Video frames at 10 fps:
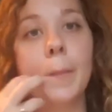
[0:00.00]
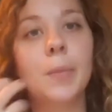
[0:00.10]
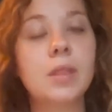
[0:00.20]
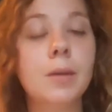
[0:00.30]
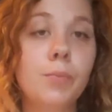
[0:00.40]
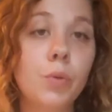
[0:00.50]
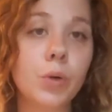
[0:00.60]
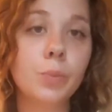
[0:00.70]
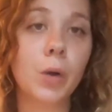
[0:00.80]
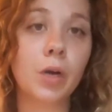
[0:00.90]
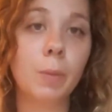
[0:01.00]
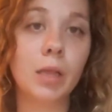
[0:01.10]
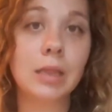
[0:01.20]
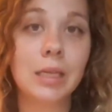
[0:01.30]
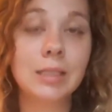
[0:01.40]
But the important part
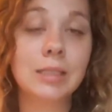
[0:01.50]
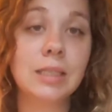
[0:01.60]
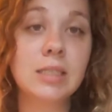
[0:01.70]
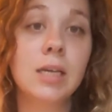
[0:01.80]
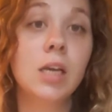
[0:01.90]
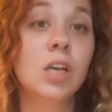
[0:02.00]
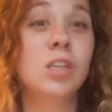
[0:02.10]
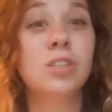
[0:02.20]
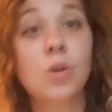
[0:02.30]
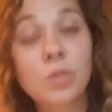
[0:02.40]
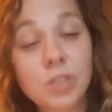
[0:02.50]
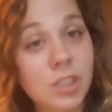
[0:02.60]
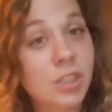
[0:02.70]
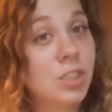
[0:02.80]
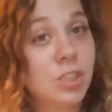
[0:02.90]
about this is don't
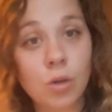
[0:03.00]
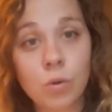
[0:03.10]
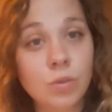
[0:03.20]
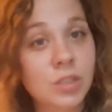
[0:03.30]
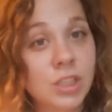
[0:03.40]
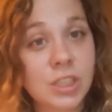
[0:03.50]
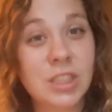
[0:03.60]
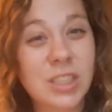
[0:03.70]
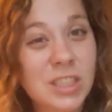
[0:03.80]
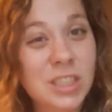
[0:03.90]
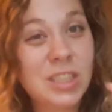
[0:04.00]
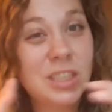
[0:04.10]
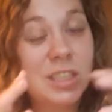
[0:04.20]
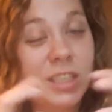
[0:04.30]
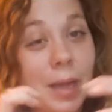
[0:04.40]

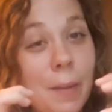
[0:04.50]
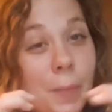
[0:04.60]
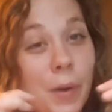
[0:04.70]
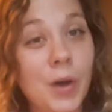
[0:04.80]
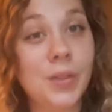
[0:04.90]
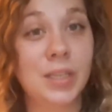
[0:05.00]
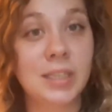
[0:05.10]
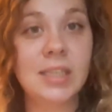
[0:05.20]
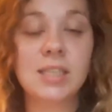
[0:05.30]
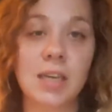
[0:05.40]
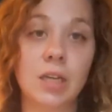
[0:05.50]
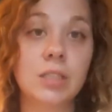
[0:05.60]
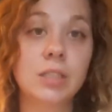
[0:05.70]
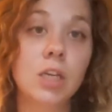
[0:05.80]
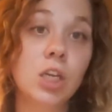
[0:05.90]
skimp on the details.